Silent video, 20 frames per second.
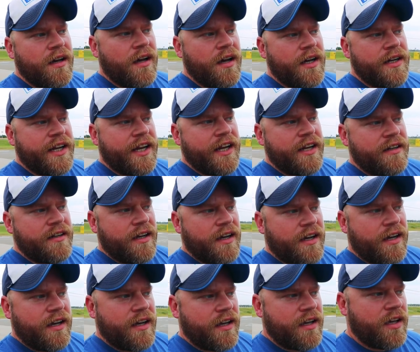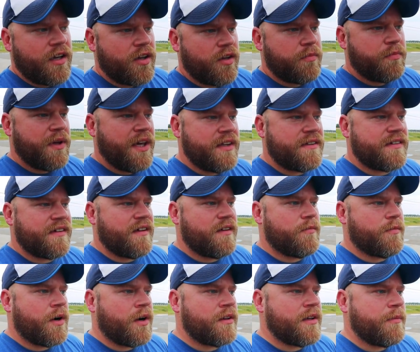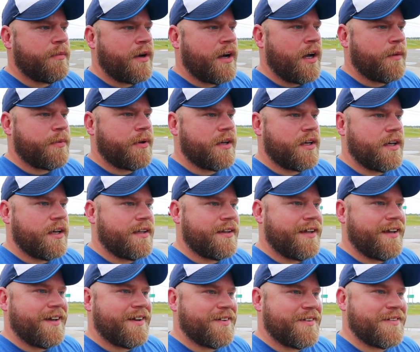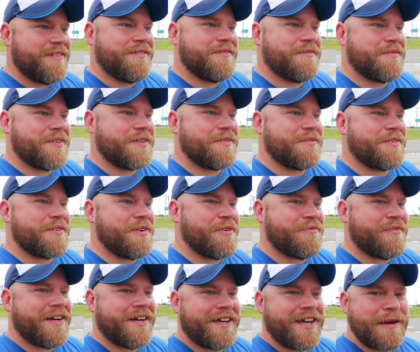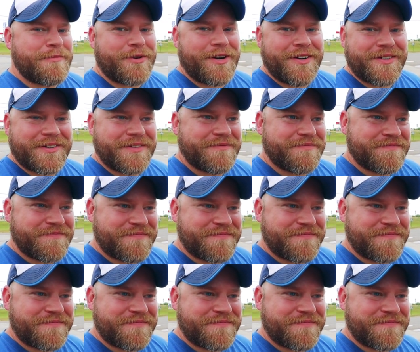I need pizza and barley pop, and then I'm gonna go find a campground.